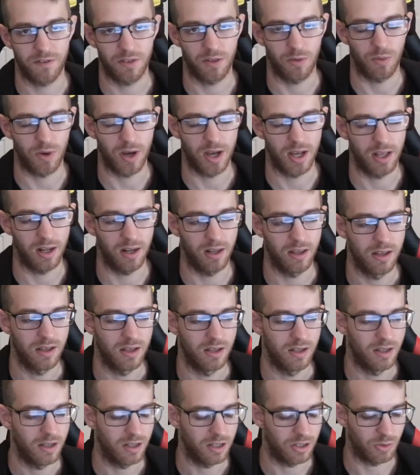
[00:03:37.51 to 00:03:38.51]
for the while
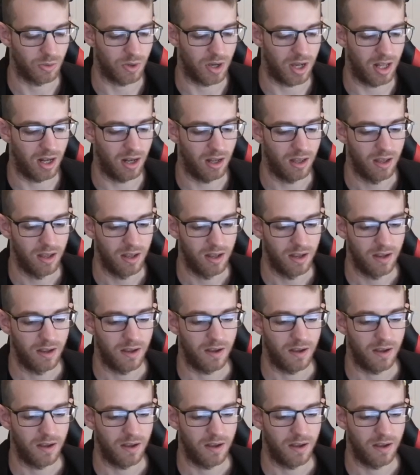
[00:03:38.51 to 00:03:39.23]
as well.